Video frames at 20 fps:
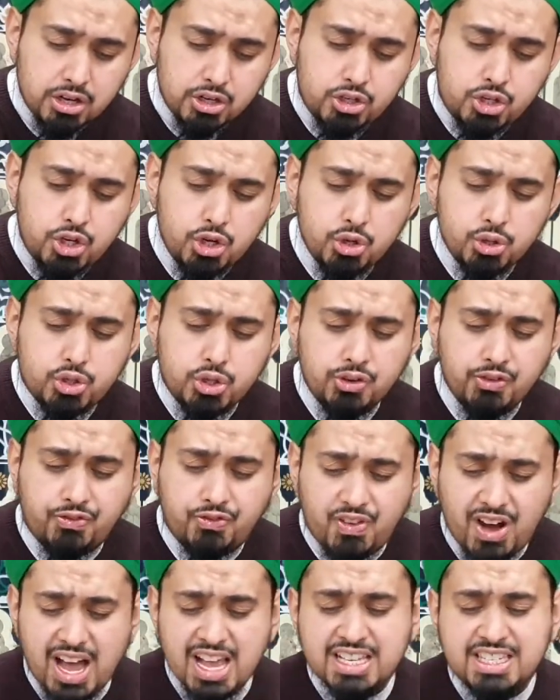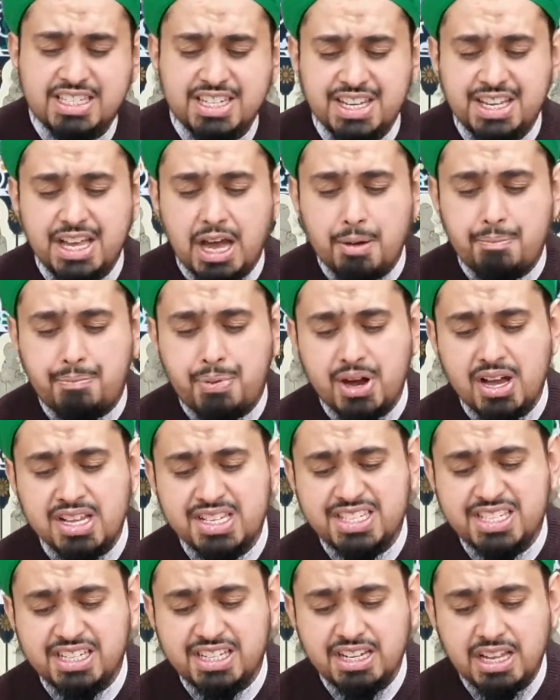Due to fasting, a
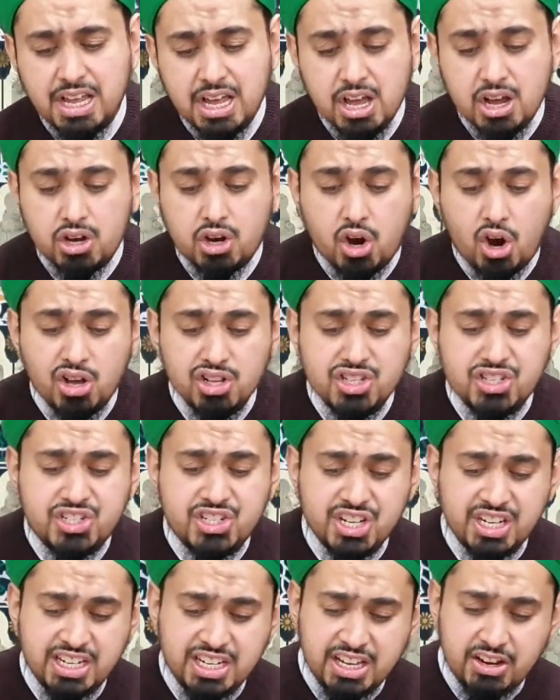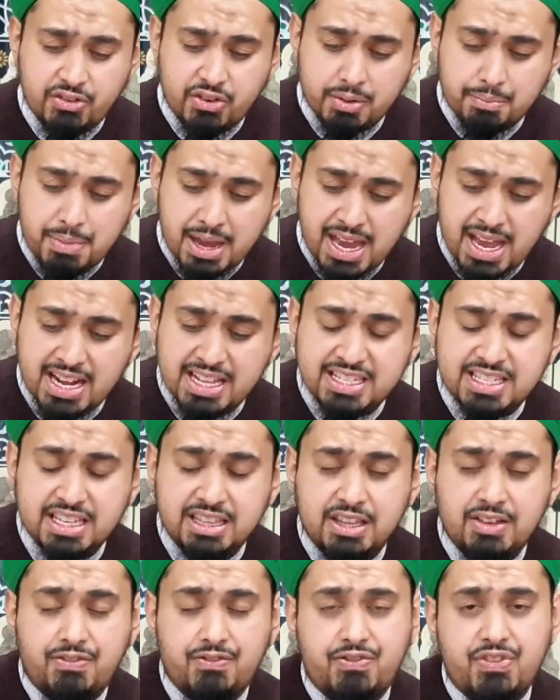person constantly remains
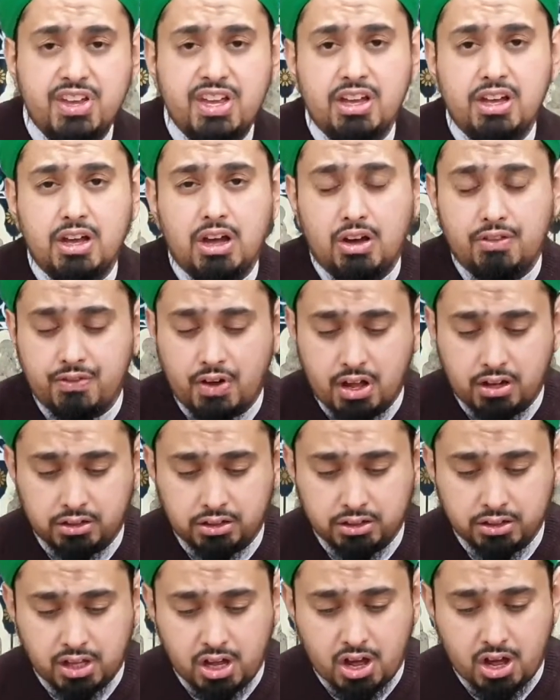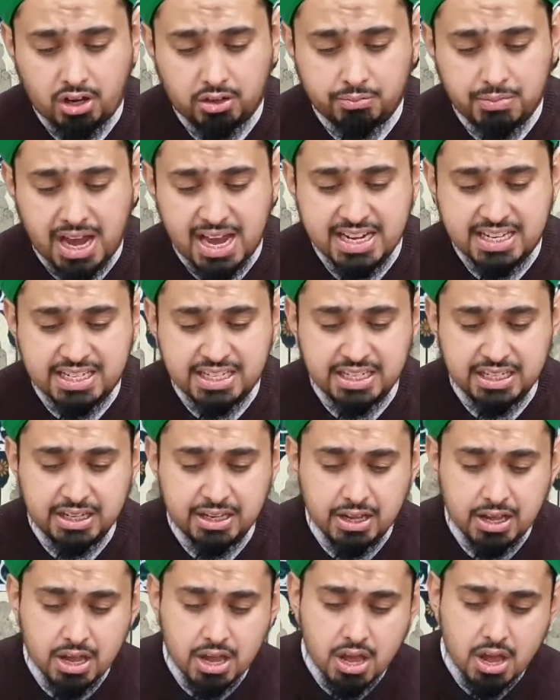in the fear of Allah Almighty,
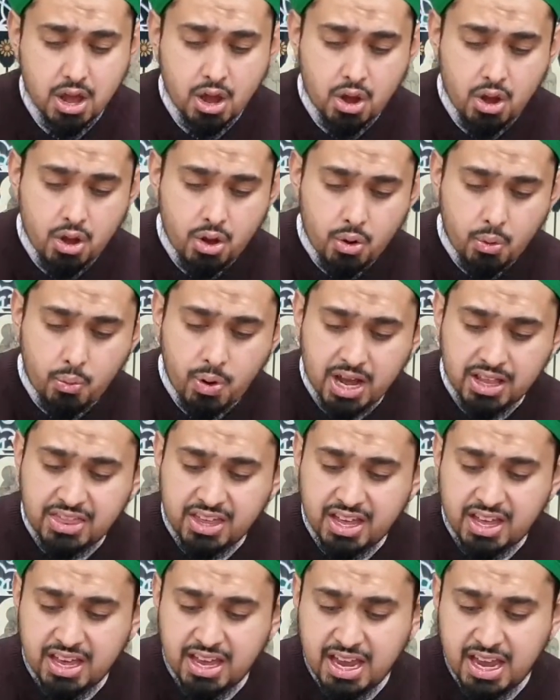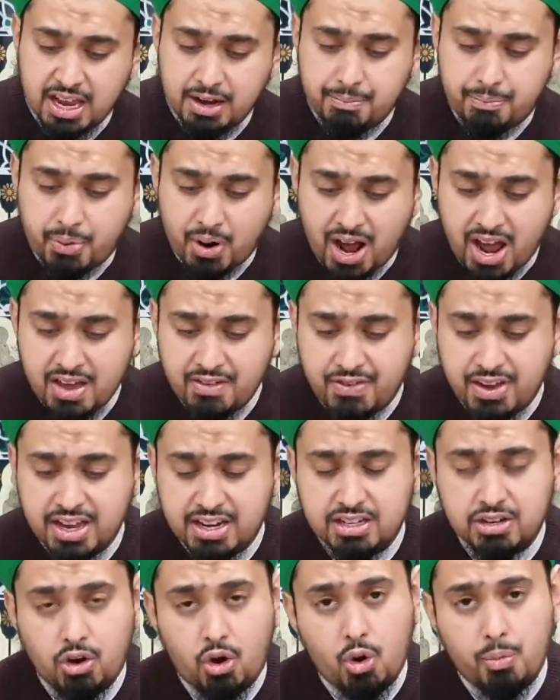whether in
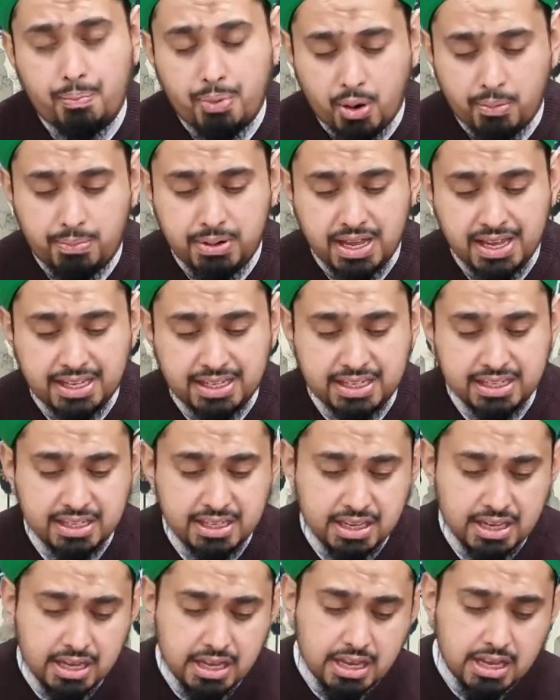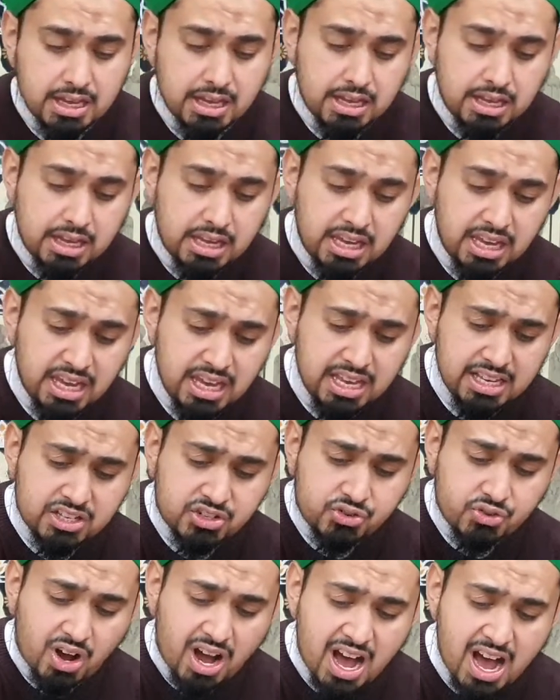private or public. He
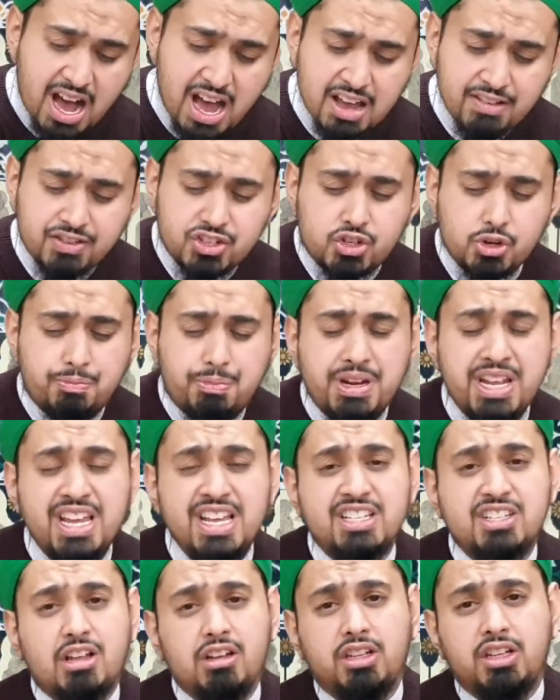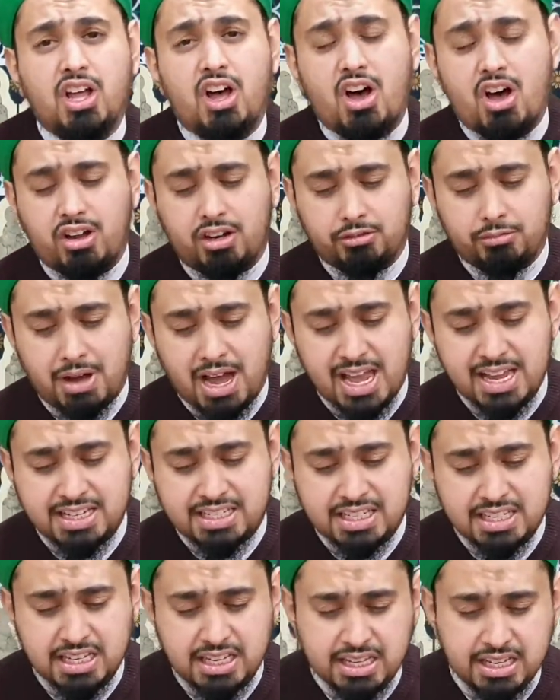strives to please Allah
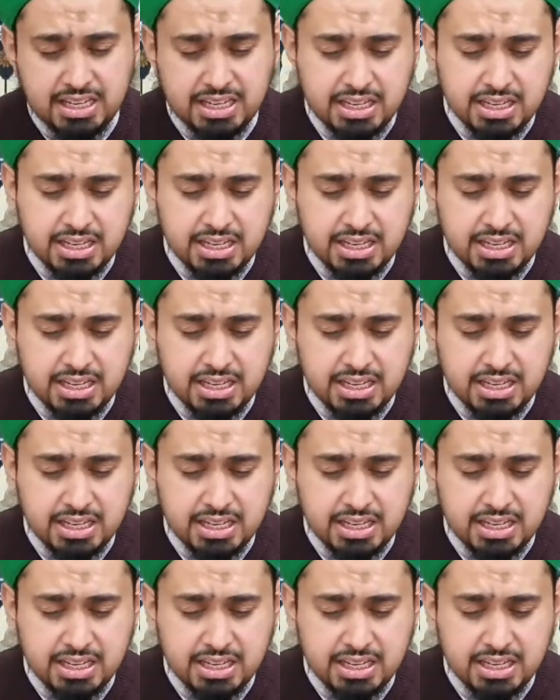Almighty.